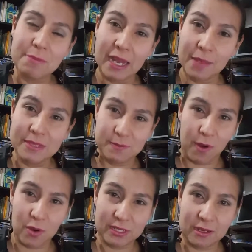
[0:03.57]
My name is
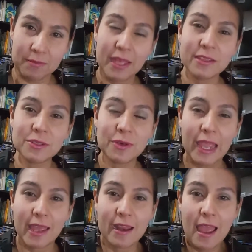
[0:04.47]
Paola Sarmiento,
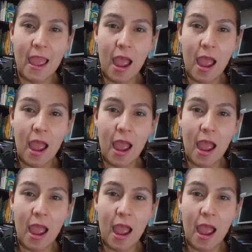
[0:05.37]
and